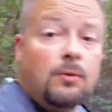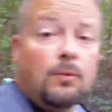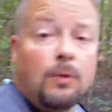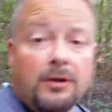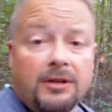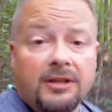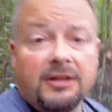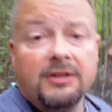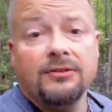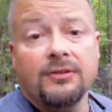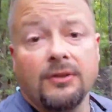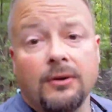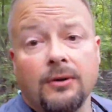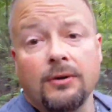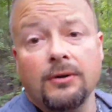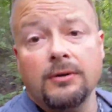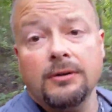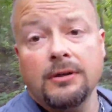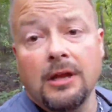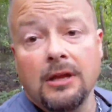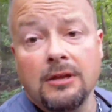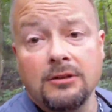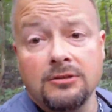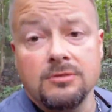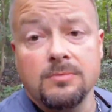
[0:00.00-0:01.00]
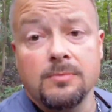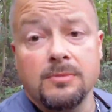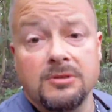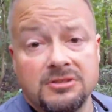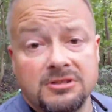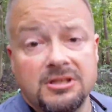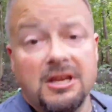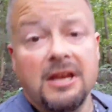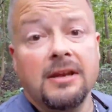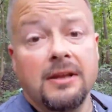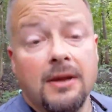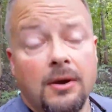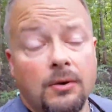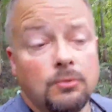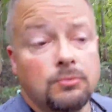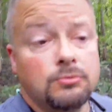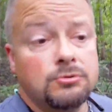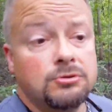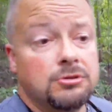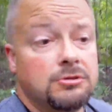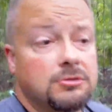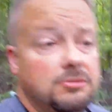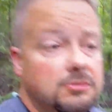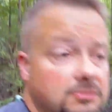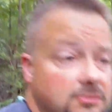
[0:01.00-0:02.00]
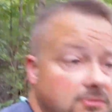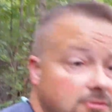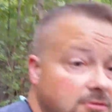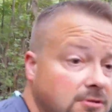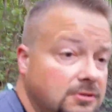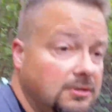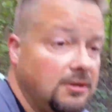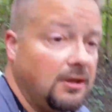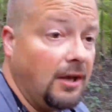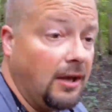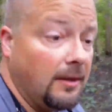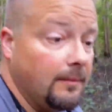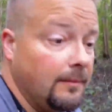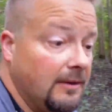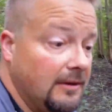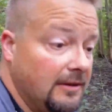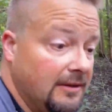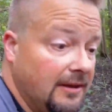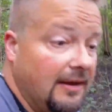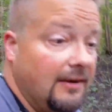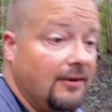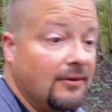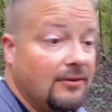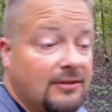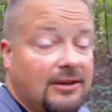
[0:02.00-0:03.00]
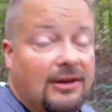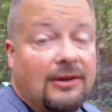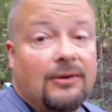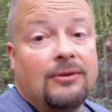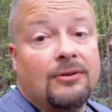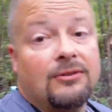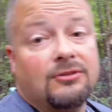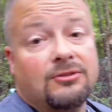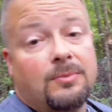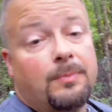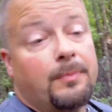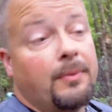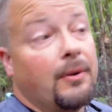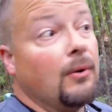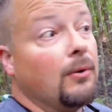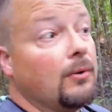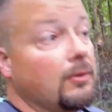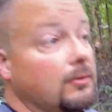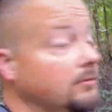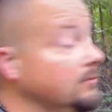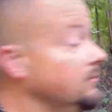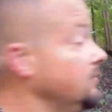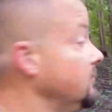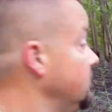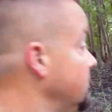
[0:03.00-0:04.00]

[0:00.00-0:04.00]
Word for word: you what is on is the mosquitoes. I mean, they are tearing us apart.